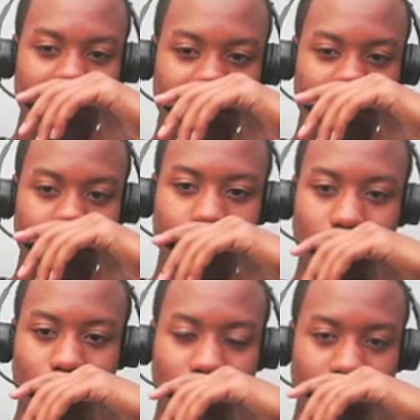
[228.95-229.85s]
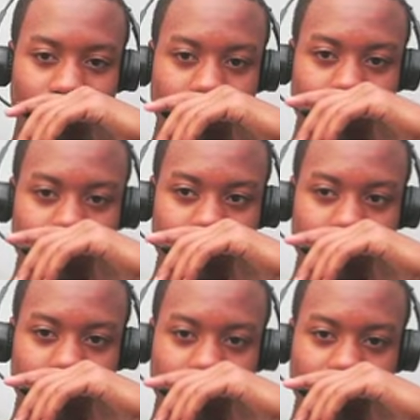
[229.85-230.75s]

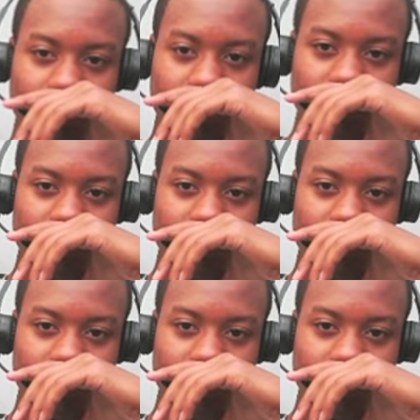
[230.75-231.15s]
(not speaking)